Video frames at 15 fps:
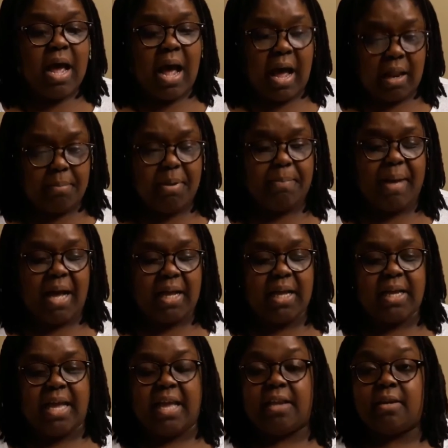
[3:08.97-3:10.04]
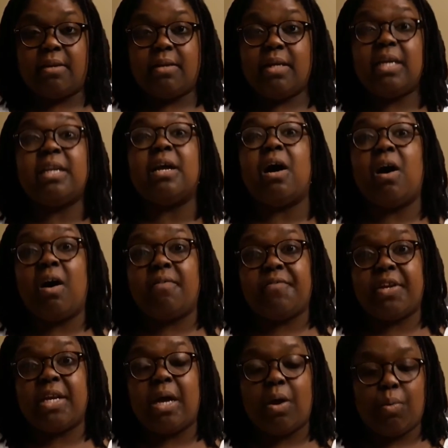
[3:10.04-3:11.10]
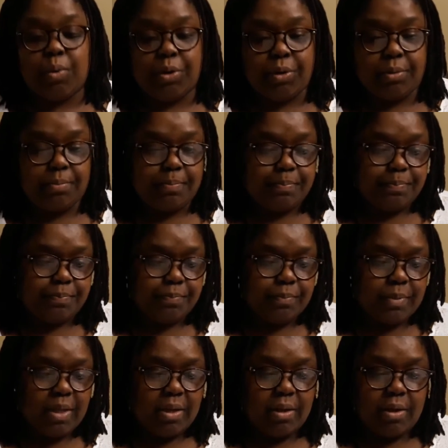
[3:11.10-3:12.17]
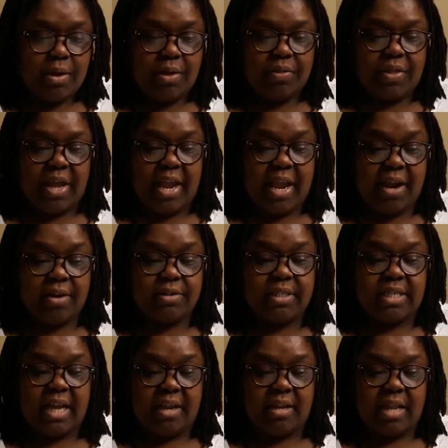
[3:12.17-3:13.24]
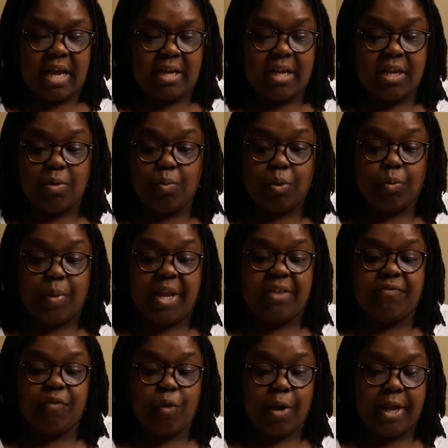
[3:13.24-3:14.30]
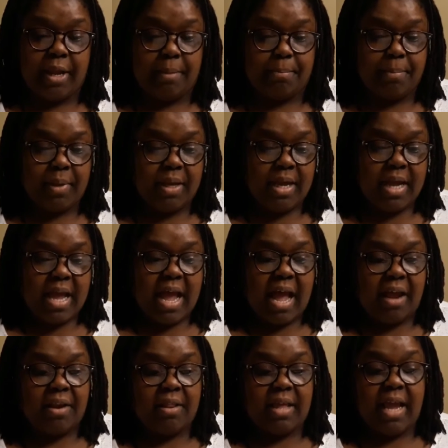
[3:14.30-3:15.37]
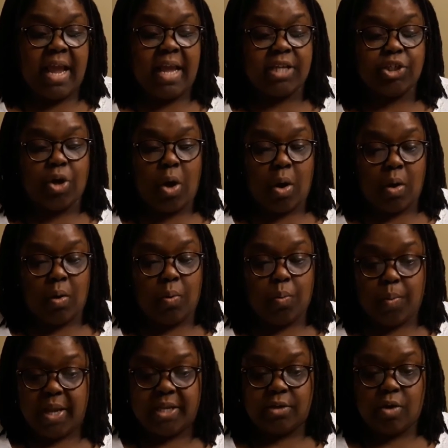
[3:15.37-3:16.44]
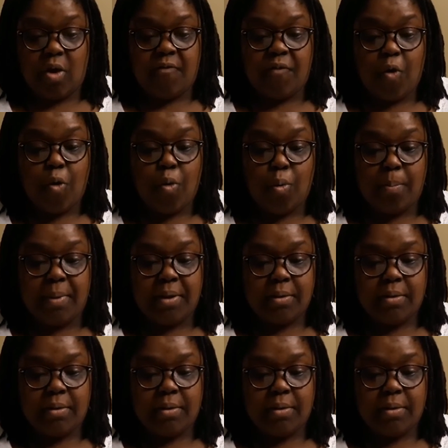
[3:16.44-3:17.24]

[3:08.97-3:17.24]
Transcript: I'll be back again in half an hour." The hare said that he would wait for him, and the hedgehog went off home.